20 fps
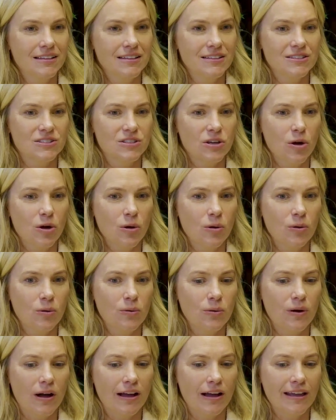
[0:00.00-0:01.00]

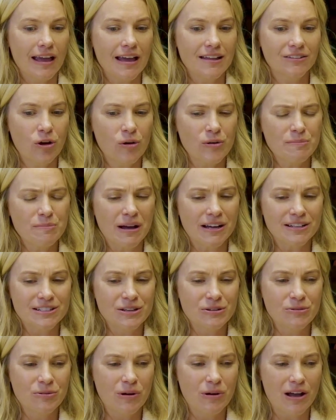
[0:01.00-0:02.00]
So again, going back
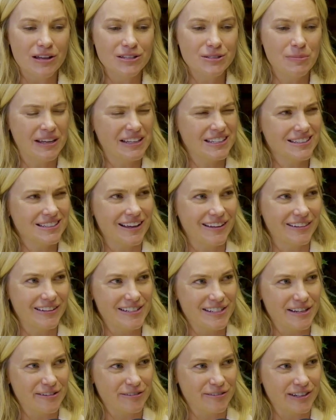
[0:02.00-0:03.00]
to us being slightly
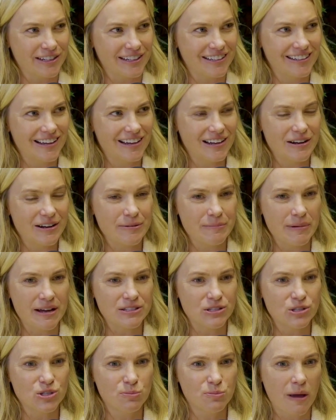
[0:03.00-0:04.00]
different um,
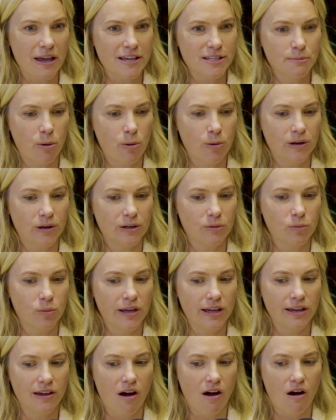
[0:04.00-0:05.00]
as a spaceport,
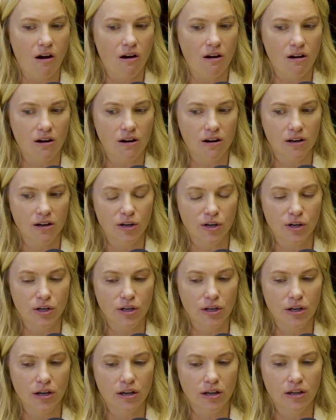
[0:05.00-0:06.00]
we are
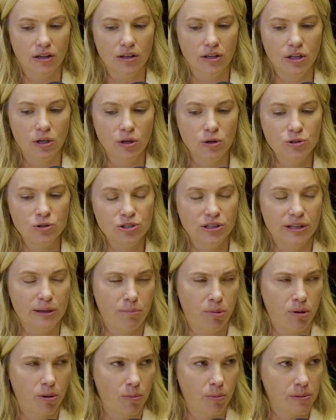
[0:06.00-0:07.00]
hugely
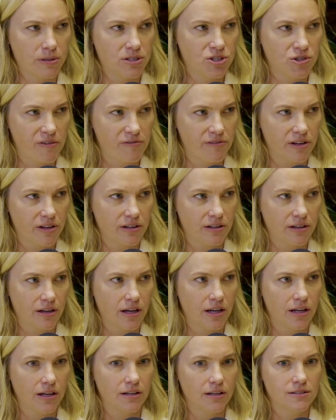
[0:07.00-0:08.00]
purpose driven,
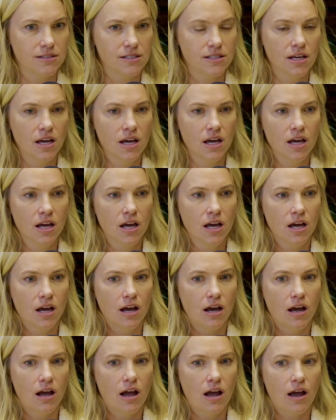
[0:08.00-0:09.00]
and
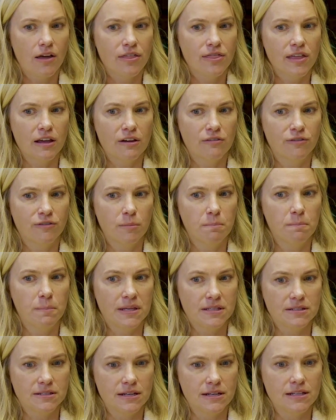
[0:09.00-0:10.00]
I think for
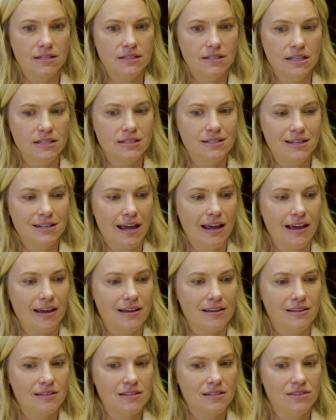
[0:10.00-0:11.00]
business these
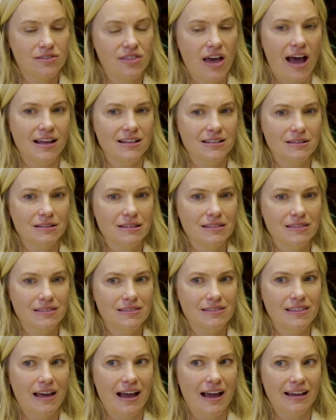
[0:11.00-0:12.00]
days that
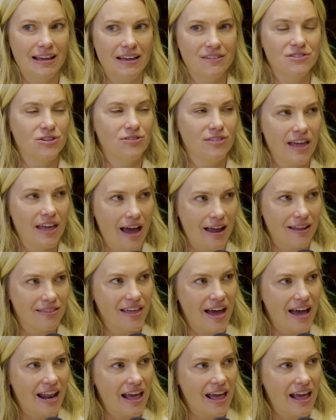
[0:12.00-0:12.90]
that gives you that that